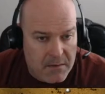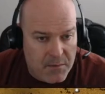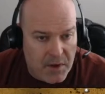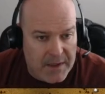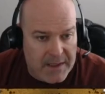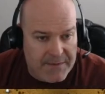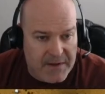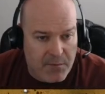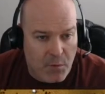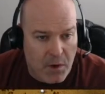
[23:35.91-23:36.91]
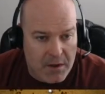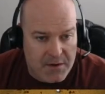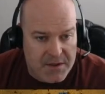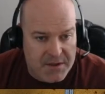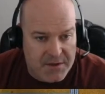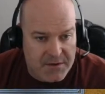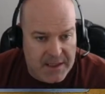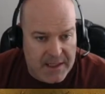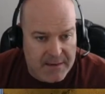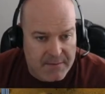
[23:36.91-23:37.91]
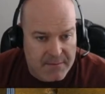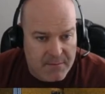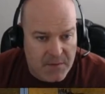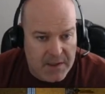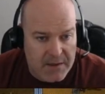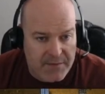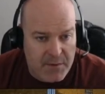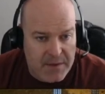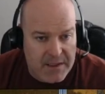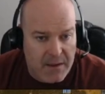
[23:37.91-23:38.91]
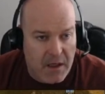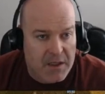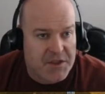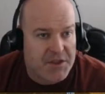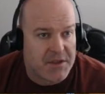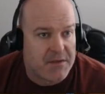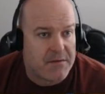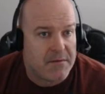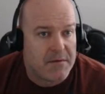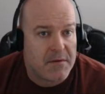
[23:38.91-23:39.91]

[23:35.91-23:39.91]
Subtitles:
probably going to have water to do that, right? If you need oxygen.